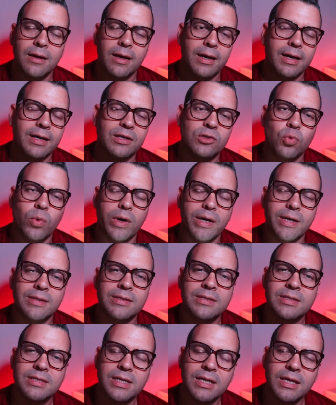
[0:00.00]
X, Y,
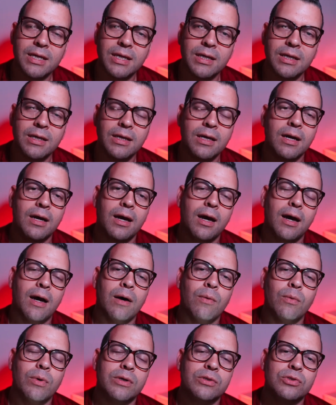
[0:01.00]
and Z.
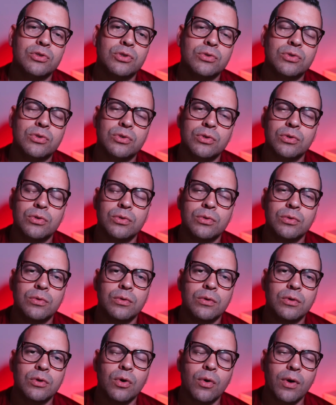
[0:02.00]
I want you
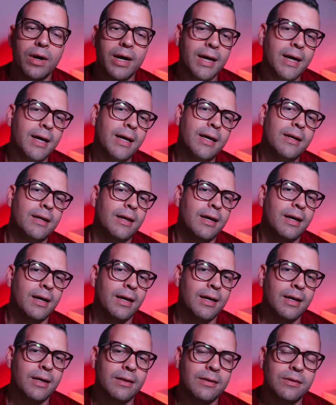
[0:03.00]
to go ahead
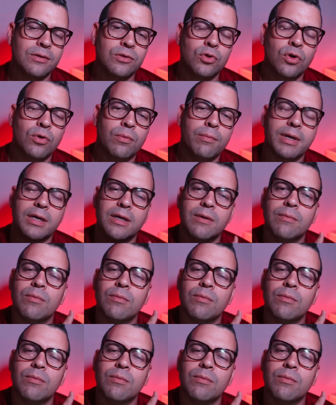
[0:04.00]
and, you know, make a